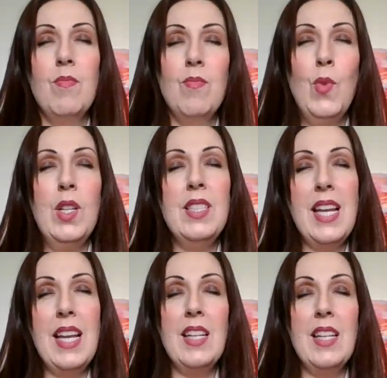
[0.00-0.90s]
will
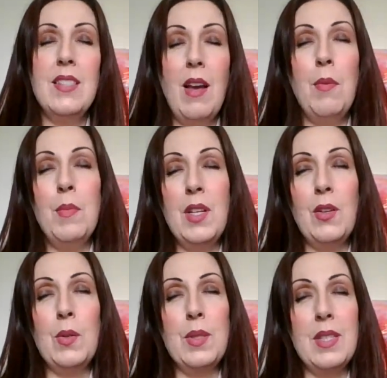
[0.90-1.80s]
take some
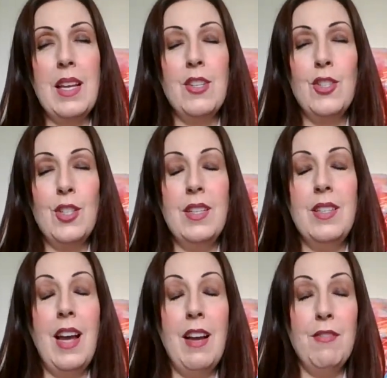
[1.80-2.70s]
negotiation and
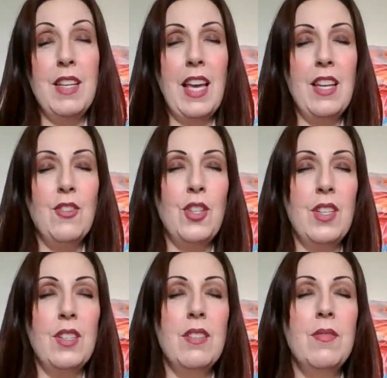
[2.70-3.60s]
navigation,